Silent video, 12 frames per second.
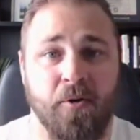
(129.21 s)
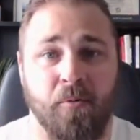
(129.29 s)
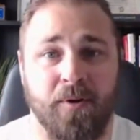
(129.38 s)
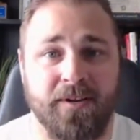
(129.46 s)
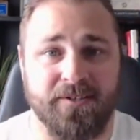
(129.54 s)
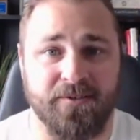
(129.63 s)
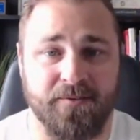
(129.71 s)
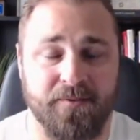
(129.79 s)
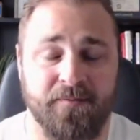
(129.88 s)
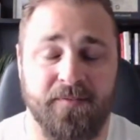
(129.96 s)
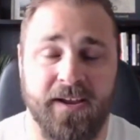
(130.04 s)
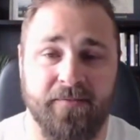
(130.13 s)
what is your
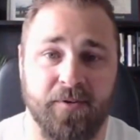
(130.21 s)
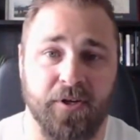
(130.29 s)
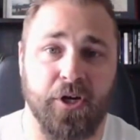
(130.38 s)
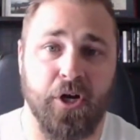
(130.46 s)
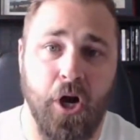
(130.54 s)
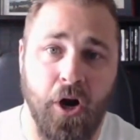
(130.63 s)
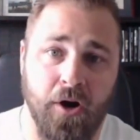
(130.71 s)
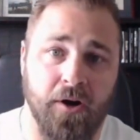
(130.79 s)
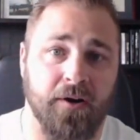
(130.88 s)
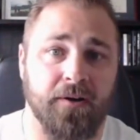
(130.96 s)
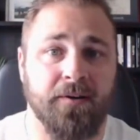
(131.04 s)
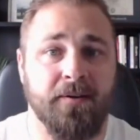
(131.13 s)
favorite
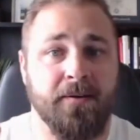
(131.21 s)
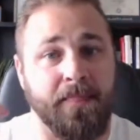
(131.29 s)
car?